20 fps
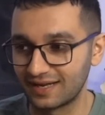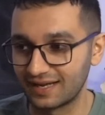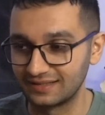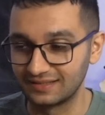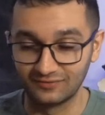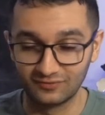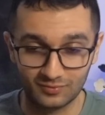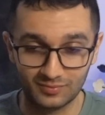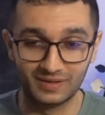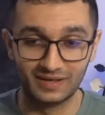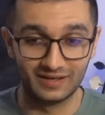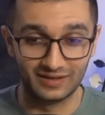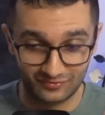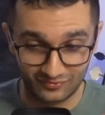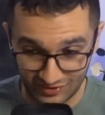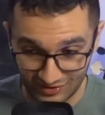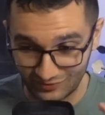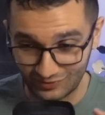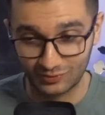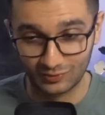And if you
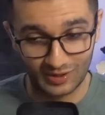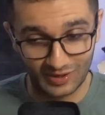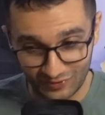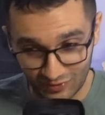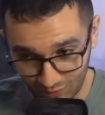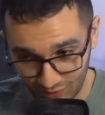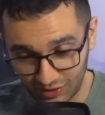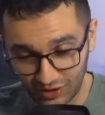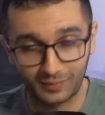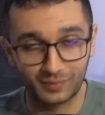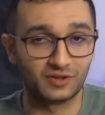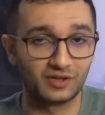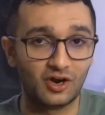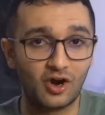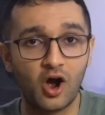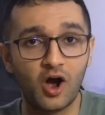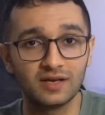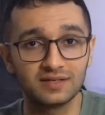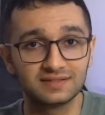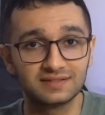want to talk about the
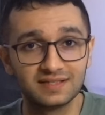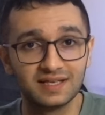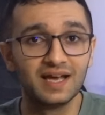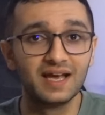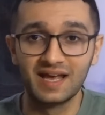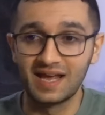cost,